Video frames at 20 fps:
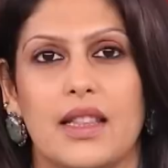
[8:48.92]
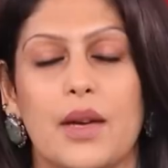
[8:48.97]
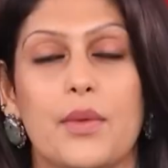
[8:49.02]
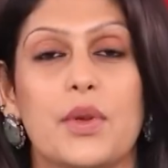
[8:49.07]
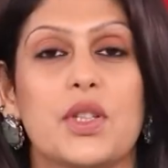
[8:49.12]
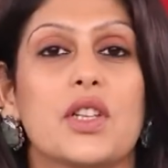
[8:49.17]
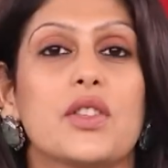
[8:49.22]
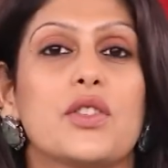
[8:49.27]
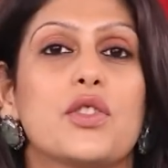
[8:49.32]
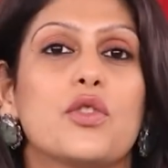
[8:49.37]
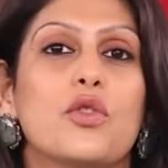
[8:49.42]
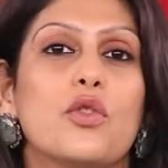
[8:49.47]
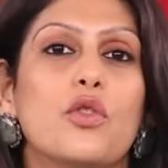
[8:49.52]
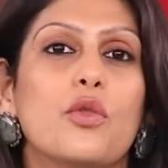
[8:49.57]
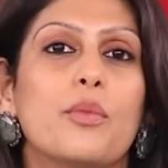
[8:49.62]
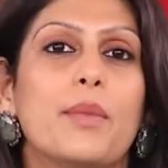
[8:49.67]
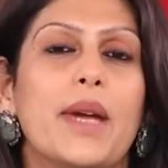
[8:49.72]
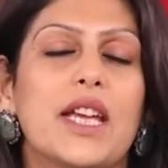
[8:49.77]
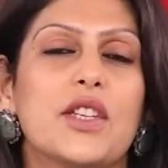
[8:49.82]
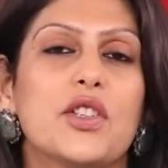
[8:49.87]
There were just
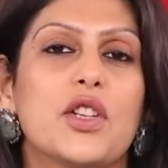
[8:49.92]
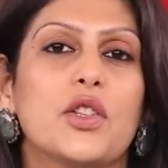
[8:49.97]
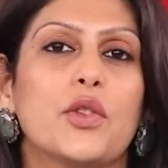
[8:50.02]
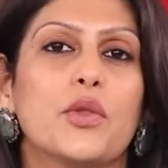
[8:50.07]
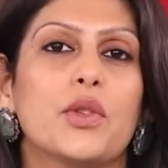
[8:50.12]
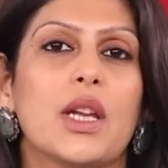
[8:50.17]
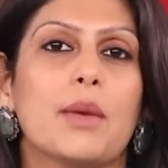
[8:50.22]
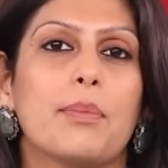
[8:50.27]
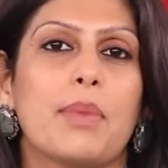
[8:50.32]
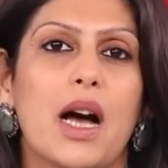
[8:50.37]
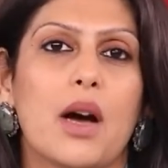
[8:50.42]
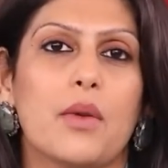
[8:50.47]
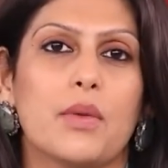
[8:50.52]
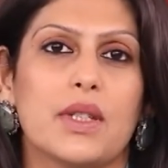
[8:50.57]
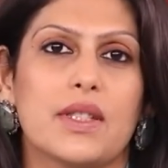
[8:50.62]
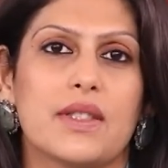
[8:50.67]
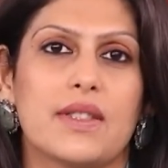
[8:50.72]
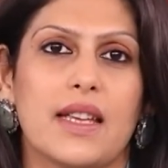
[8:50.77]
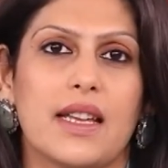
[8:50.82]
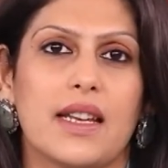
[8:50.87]
two major nuclear
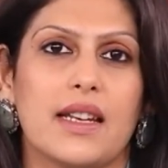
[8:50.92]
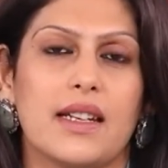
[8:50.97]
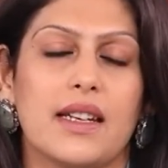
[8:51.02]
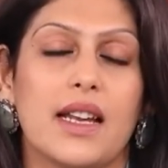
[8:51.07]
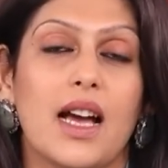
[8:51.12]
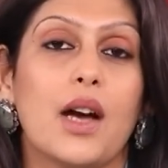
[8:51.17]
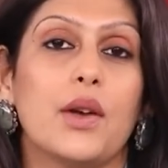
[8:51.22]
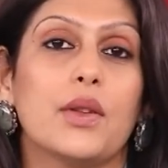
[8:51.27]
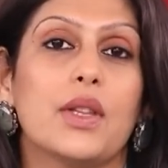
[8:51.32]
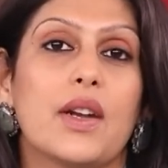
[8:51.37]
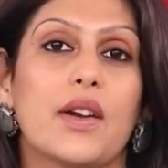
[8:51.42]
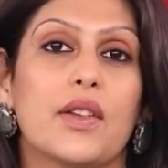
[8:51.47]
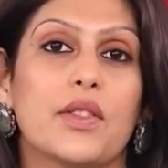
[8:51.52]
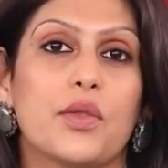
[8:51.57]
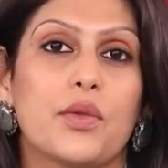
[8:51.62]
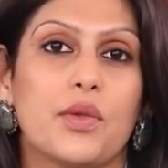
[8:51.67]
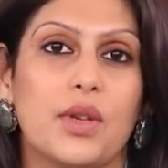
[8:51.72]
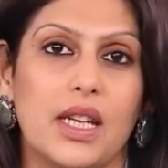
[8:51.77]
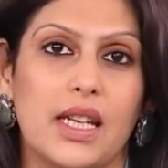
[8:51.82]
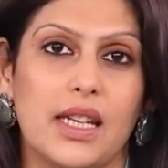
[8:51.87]
powers then. Now there are
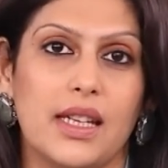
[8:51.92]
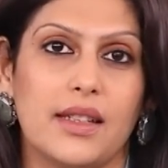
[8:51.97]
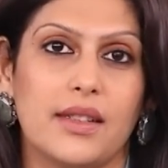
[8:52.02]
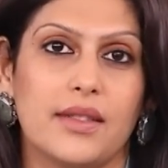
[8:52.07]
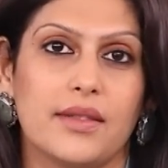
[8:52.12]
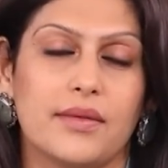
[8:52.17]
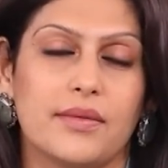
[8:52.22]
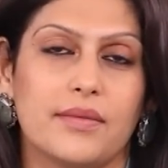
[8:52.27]
three.